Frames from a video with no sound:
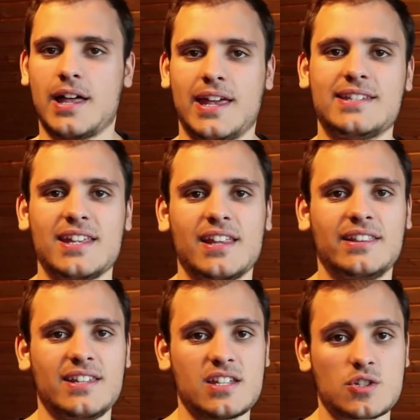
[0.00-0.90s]
And I see
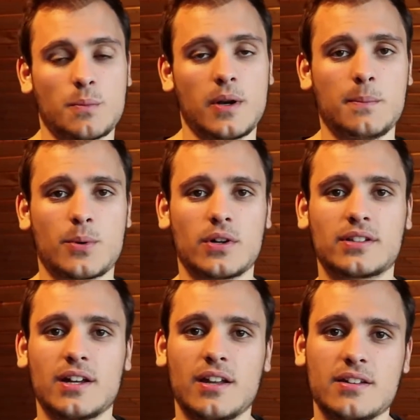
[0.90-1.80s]
that this is super
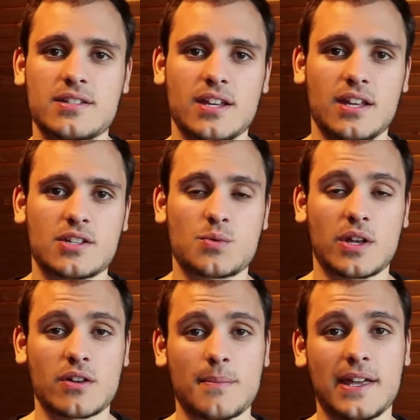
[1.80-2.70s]
important since
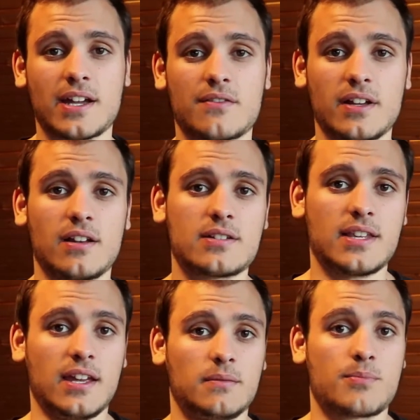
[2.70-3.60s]
when you're buying a real
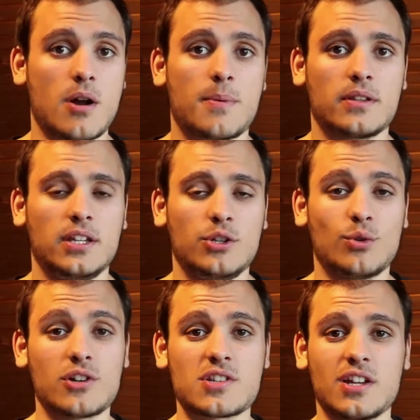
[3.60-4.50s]
estate property,
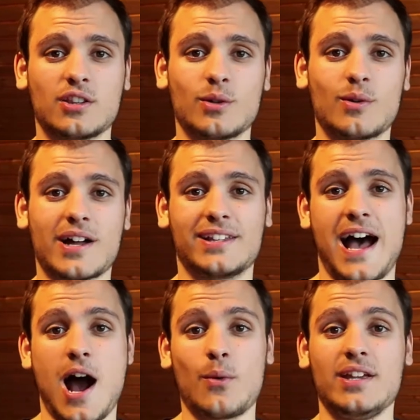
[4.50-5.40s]
you also need to look at
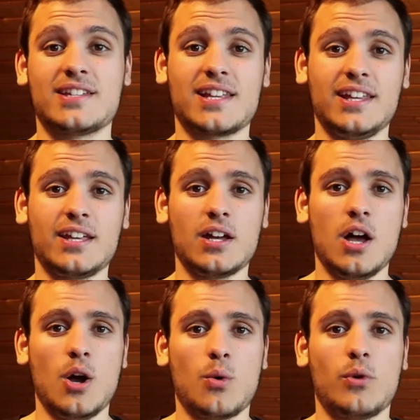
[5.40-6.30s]
how easily
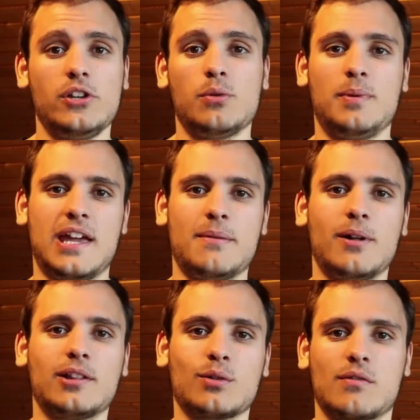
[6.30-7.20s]
will you be
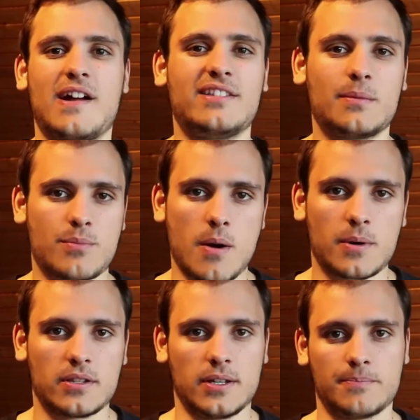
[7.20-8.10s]
able to rent the
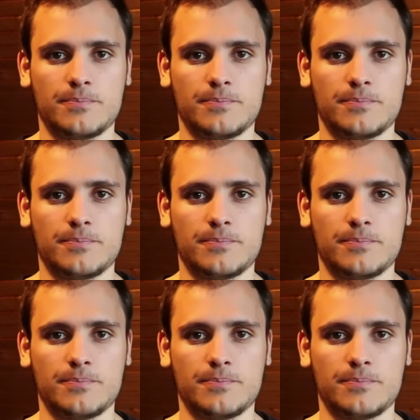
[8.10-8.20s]
property.